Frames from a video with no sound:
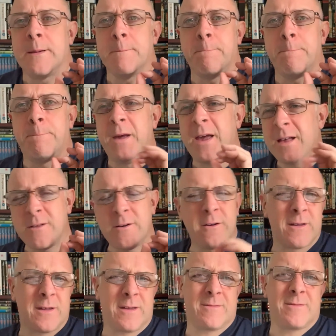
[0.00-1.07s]

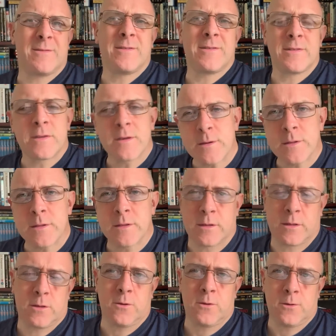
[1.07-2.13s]
Belloc
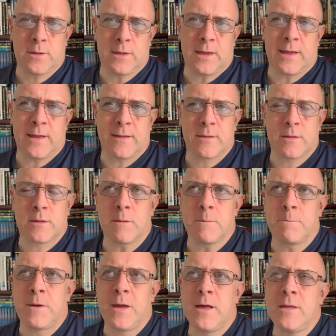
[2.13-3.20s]
doesn't do that.
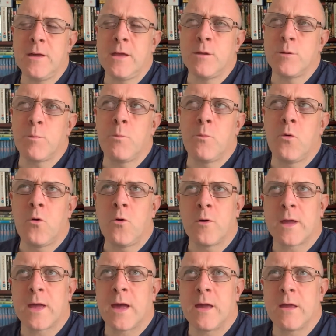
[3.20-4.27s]
Belloc is
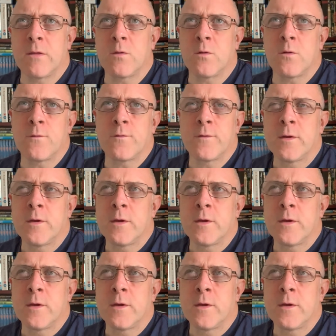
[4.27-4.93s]
more kind of,